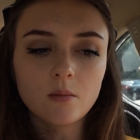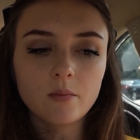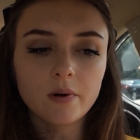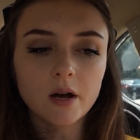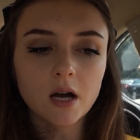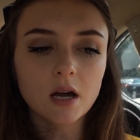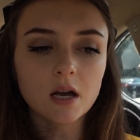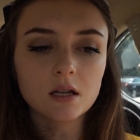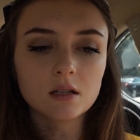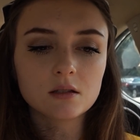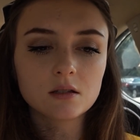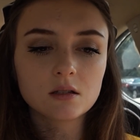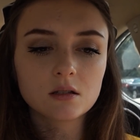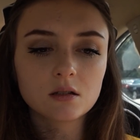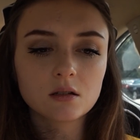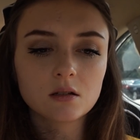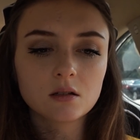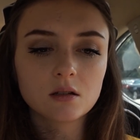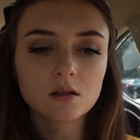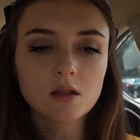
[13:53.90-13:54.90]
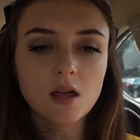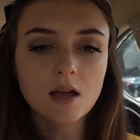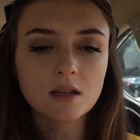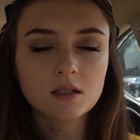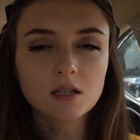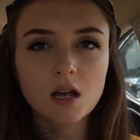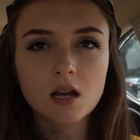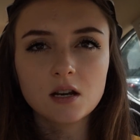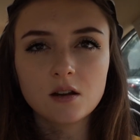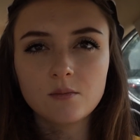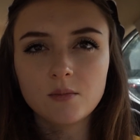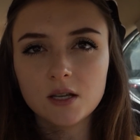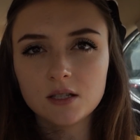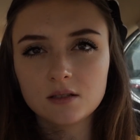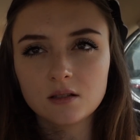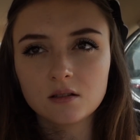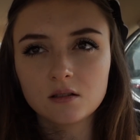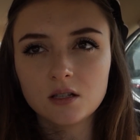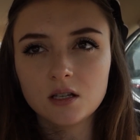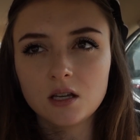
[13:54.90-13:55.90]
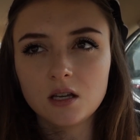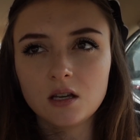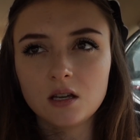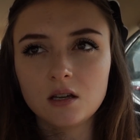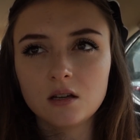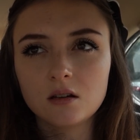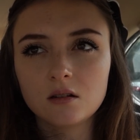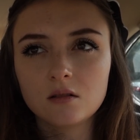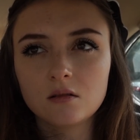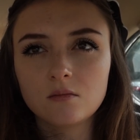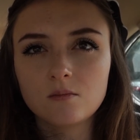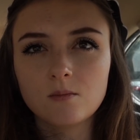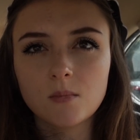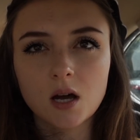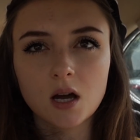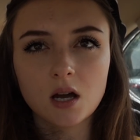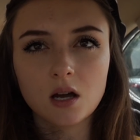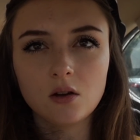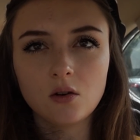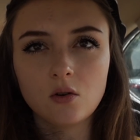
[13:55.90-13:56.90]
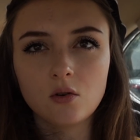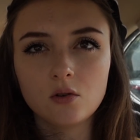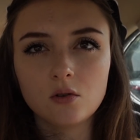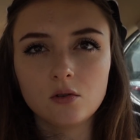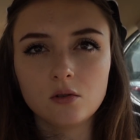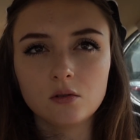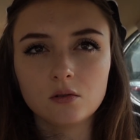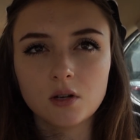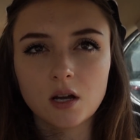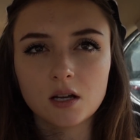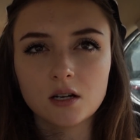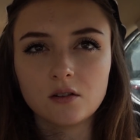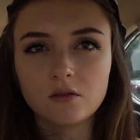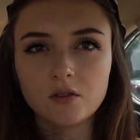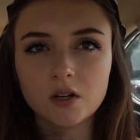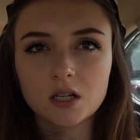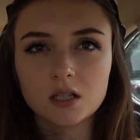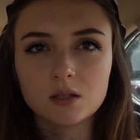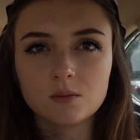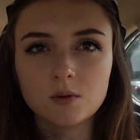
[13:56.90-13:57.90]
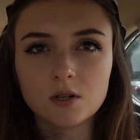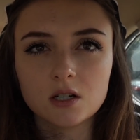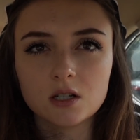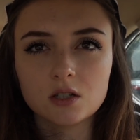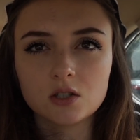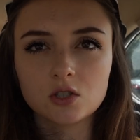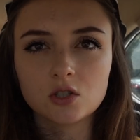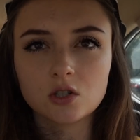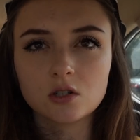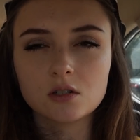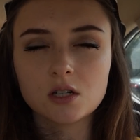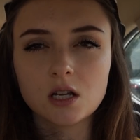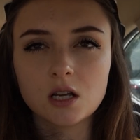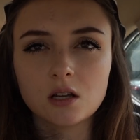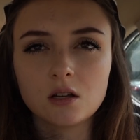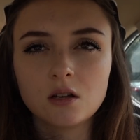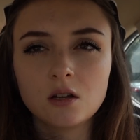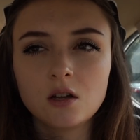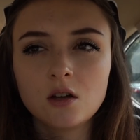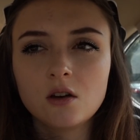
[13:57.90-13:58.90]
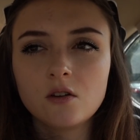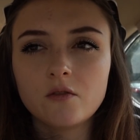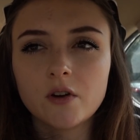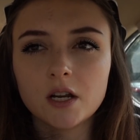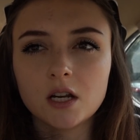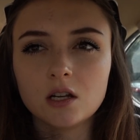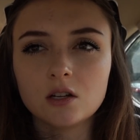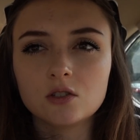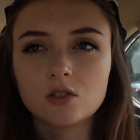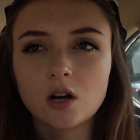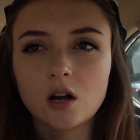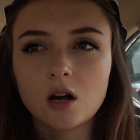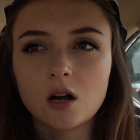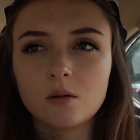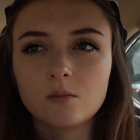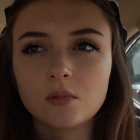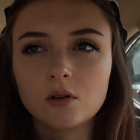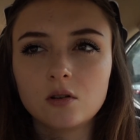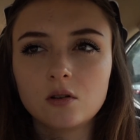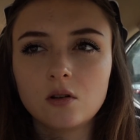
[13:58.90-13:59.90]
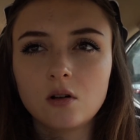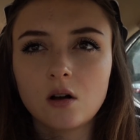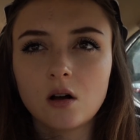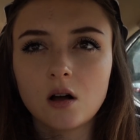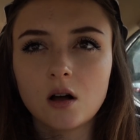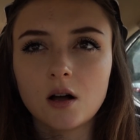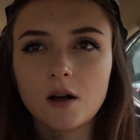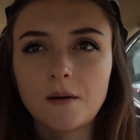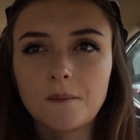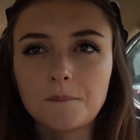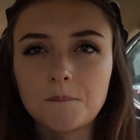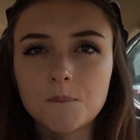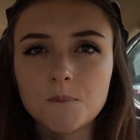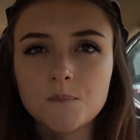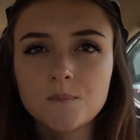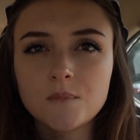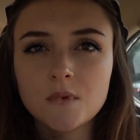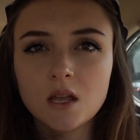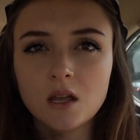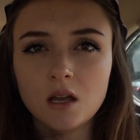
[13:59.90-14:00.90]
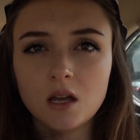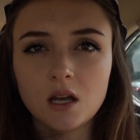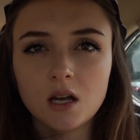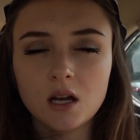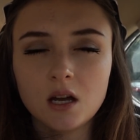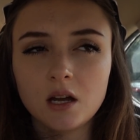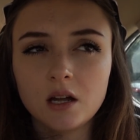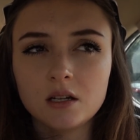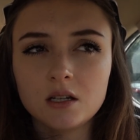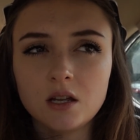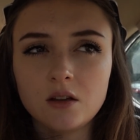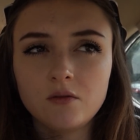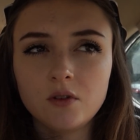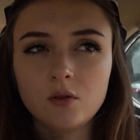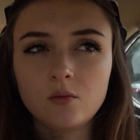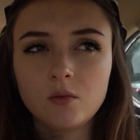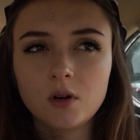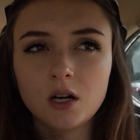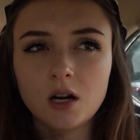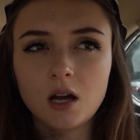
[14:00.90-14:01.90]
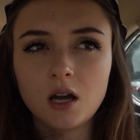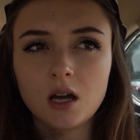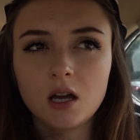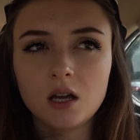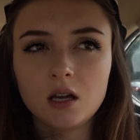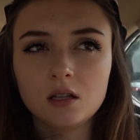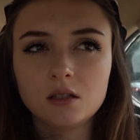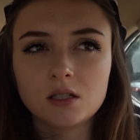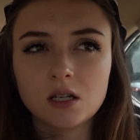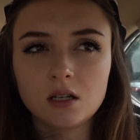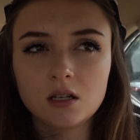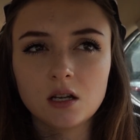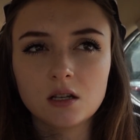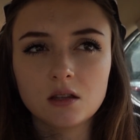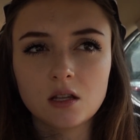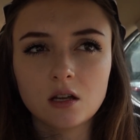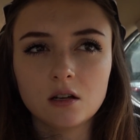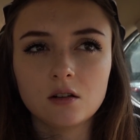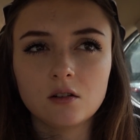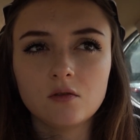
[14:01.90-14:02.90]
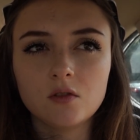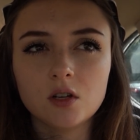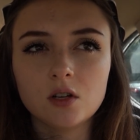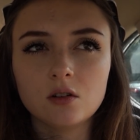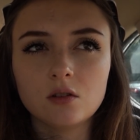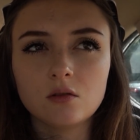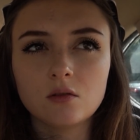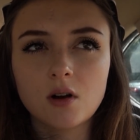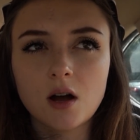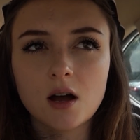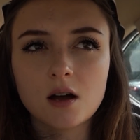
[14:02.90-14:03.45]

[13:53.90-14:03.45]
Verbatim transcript: But that's kind of basically my whole kind of experience journey finding a job. Um, and even when I did get the interview